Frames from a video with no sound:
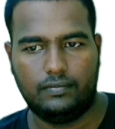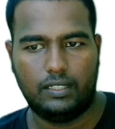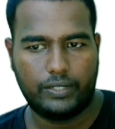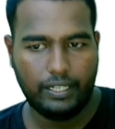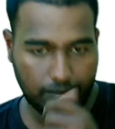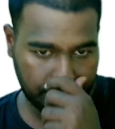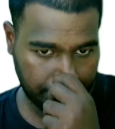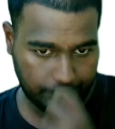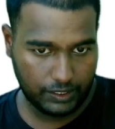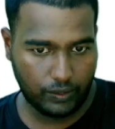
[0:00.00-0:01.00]
Okay.
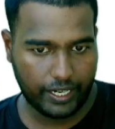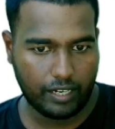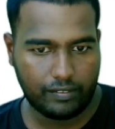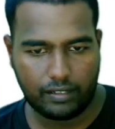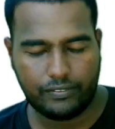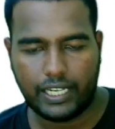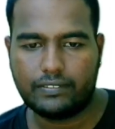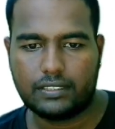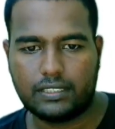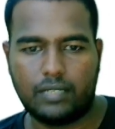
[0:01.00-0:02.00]
Okay, now we
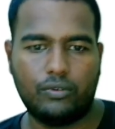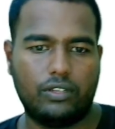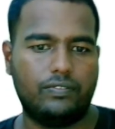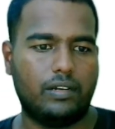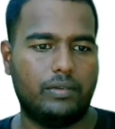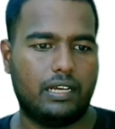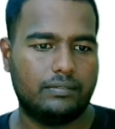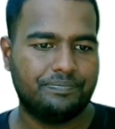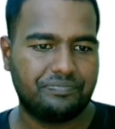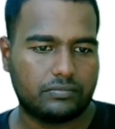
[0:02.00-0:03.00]
have come to the formula.
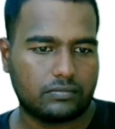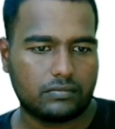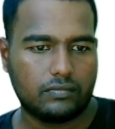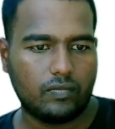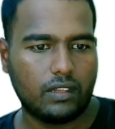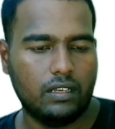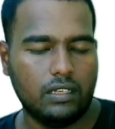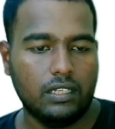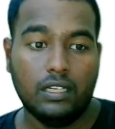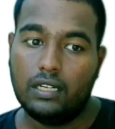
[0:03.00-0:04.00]

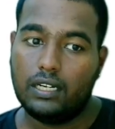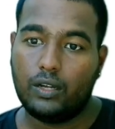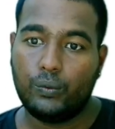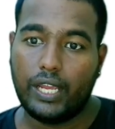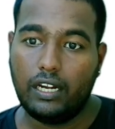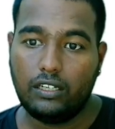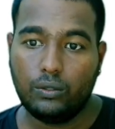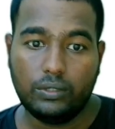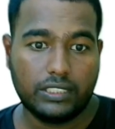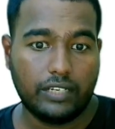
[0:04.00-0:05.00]
Now
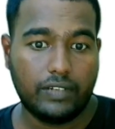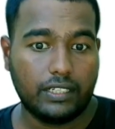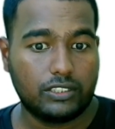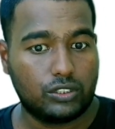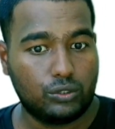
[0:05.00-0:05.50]
L2 is given as